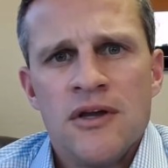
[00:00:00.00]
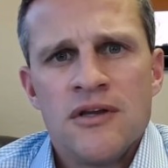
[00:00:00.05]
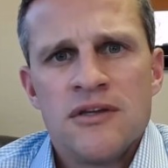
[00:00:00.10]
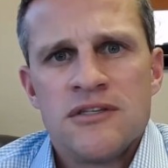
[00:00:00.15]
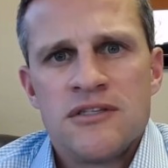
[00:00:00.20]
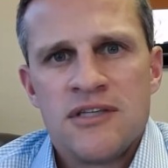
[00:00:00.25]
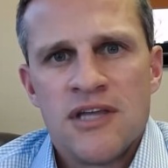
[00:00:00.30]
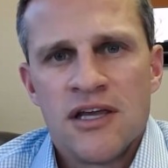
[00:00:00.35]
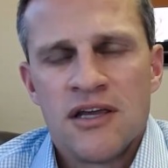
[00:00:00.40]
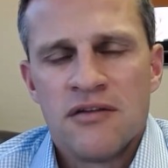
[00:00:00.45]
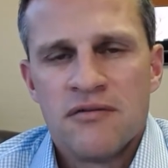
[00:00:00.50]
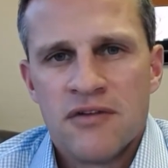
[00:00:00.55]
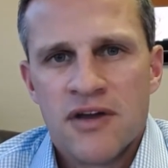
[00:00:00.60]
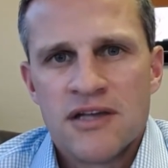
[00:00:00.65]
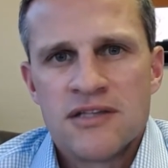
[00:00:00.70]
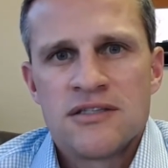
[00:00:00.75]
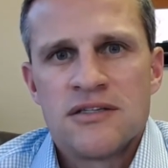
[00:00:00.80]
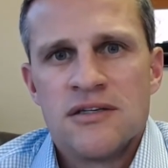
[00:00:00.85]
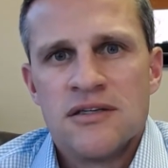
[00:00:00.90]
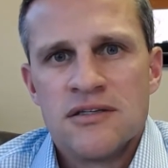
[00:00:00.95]
Staying
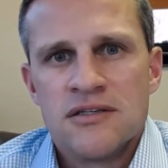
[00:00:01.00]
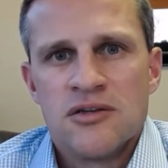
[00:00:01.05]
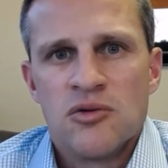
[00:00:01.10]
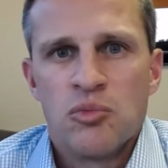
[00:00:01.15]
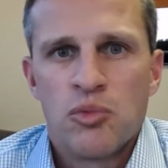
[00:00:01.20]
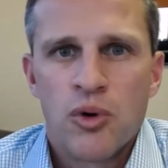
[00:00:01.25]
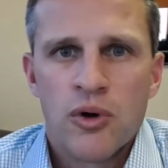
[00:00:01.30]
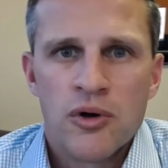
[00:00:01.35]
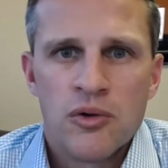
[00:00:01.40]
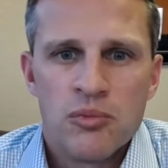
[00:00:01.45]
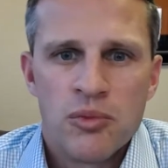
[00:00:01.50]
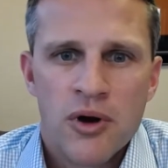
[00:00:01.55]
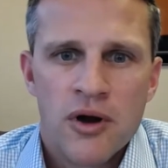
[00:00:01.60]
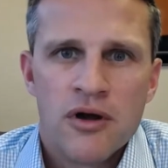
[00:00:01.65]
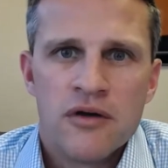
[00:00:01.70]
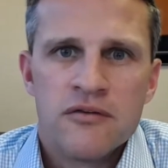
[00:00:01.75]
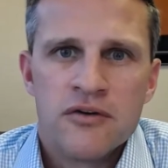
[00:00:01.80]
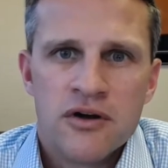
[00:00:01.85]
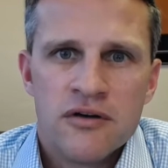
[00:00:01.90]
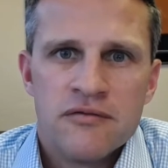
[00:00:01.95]
invested is an important
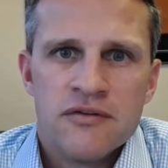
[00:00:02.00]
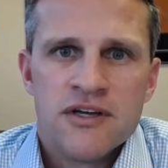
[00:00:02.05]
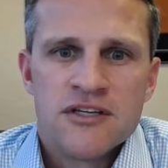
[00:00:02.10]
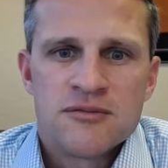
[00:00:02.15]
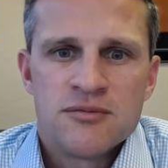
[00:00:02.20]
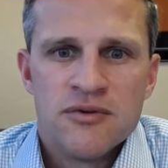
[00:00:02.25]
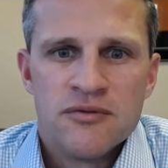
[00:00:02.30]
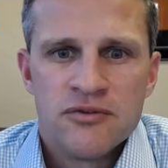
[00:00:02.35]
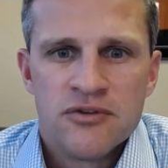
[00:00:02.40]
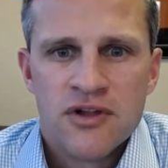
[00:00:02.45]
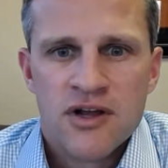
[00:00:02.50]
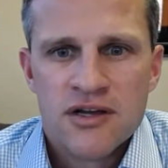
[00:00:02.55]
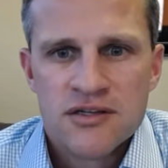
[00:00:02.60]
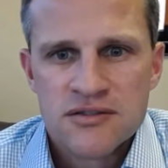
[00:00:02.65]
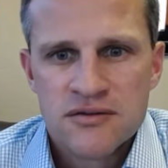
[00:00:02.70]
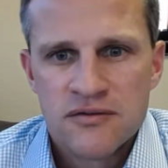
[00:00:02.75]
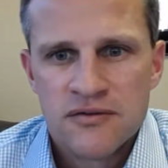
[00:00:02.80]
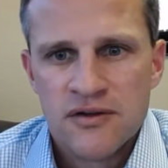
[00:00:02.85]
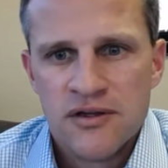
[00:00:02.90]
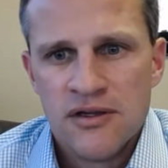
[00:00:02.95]
part of our investment
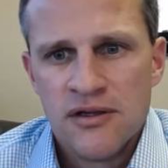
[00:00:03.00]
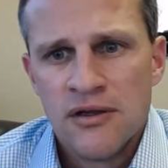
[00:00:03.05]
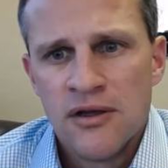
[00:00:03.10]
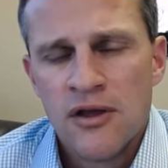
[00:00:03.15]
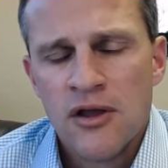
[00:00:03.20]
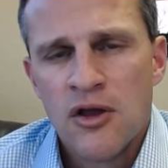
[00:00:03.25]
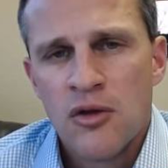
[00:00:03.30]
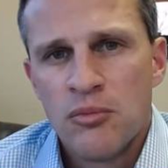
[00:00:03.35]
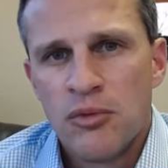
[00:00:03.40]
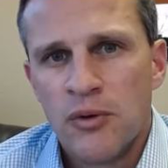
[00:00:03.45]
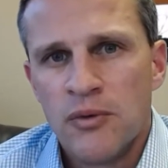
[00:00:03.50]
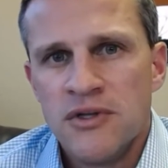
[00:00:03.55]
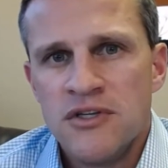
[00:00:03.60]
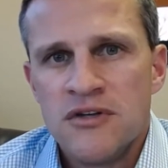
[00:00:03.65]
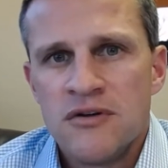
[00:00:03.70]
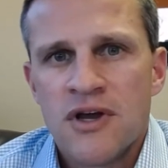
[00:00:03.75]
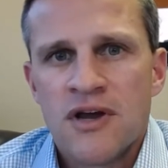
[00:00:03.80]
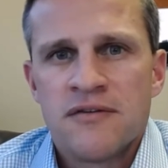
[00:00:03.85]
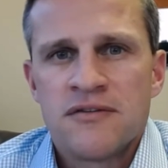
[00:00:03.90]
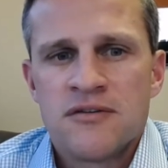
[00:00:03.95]
philosophy, but we
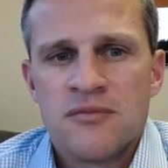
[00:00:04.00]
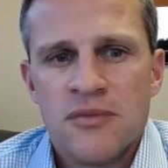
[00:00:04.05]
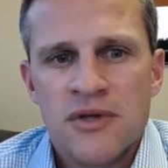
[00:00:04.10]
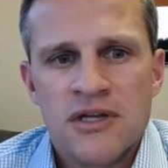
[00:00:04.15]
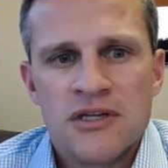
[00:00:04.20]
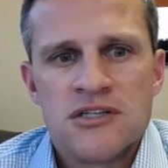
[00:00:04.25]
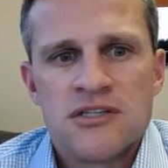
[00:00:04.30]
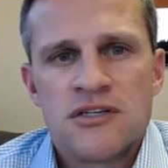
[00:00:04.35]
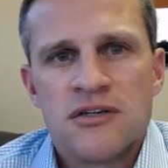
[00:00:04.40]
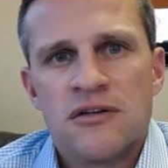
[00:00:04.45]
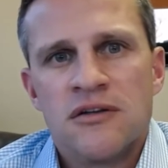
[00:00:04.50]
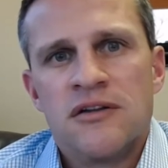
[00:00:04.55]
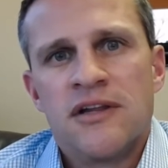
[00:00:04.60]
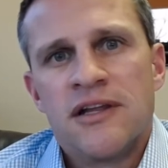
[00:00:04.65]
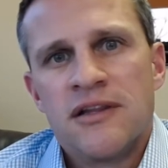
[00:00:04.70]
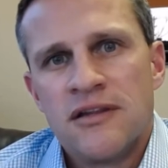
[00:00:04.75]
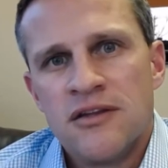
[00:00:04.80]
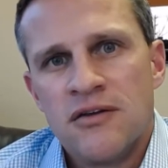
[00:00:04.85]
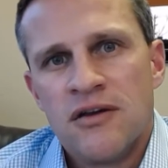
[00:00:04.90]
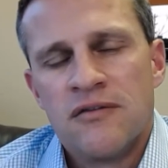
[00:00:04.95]
do have to make sure
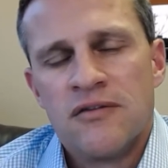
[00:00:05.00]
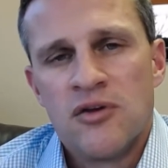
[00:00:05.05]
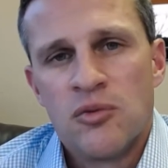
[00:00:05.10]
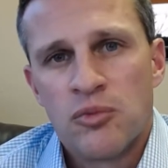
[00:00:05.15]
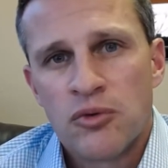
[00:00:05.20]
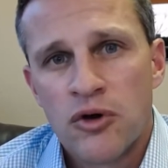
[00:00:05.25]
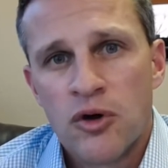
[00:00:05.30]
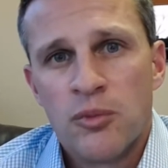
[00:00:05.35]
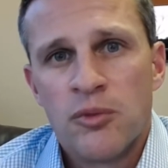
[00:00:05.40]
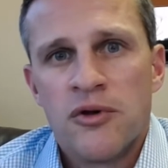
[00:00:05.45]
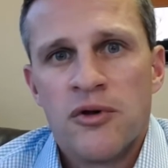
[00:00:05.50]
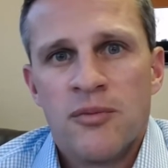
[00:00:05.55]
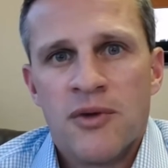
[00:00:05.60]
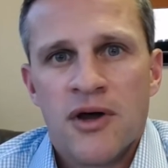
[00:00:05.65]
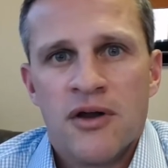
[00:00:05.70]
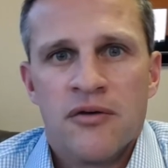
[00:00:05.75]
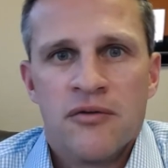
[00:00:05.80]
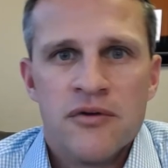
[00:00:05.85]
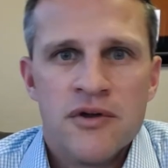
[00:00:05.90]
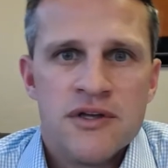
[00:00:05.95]
that you have the appropriate
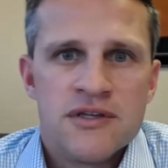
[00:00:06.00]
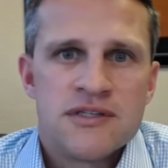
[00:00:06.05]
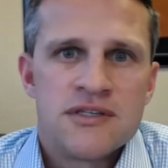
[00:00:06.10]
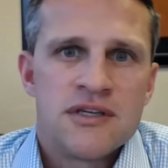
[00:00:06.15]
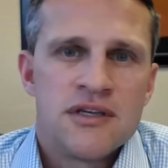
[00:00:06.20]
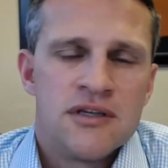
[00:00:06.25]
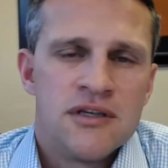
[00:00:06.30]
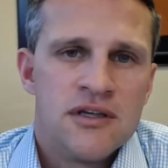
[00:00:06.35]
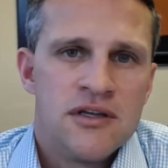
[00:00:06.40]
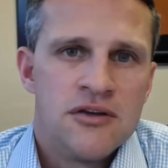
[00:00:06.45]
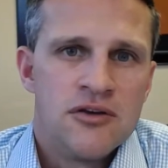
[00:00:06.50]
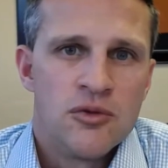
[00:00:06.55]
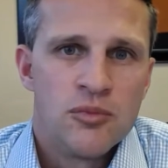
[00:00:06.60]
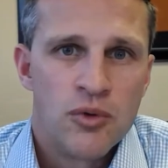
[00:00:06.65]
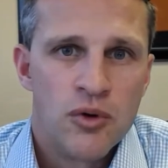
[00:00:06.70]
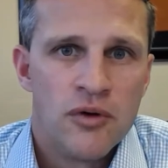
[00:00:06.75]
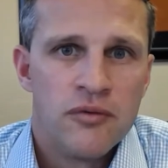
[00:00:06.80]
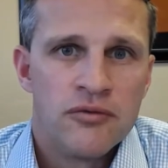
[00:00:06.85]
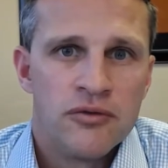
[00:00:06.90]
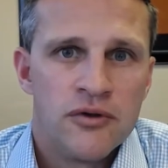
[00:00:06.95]
amount of risk in your
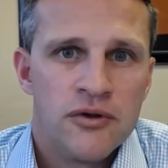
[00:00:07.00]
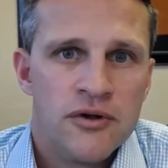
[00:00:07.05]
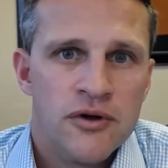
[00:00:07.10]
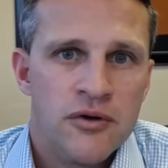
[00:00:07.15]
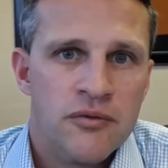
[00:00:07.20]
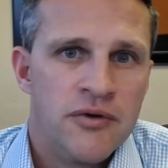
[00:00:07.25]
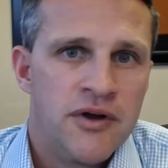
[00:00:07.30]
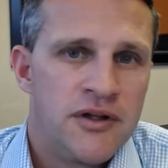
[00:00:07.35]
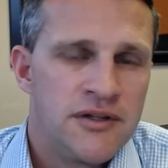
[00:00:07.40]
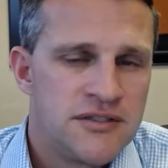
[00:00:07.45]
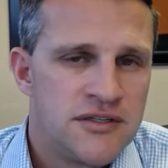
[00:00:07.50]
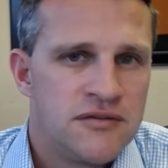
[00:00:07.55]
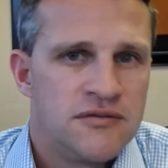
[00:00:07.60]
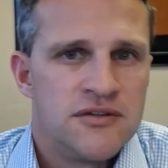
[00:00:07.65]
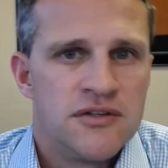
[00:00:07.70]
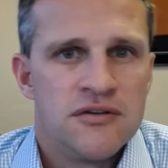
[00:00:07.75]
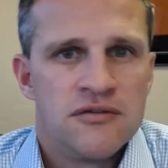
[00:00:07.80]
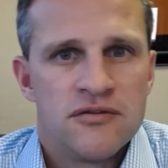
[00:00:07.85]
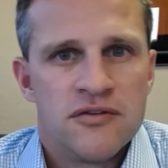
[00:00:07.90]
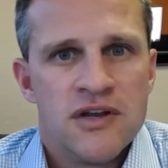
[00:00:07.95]
portfolio relative
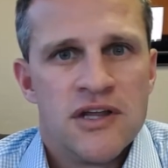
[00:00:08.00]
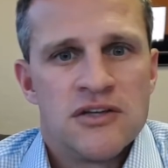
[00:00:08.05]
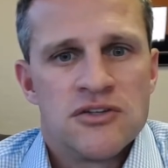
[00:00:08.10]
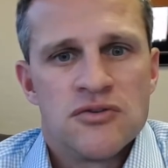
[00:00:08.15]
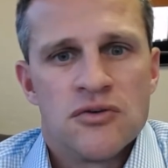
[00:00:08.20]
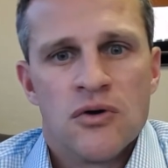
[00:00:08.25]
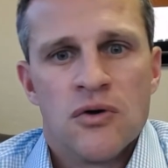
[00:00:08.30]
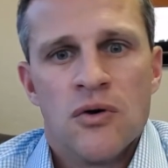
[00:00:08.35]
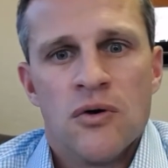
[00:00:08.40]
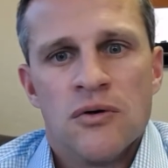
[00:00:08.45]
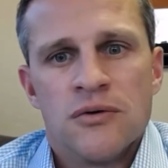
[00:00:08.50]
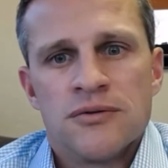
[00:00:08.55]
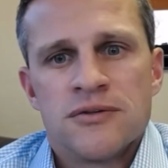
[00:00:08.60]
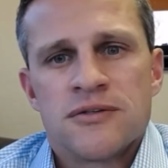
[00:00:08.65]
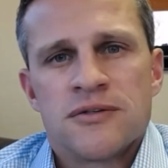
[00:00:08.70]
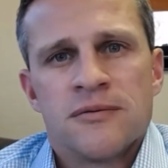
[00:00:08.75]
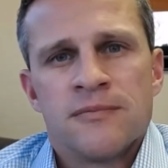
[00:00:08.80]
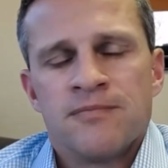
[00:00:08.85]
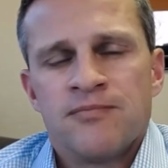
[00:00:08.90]
to your financial goals.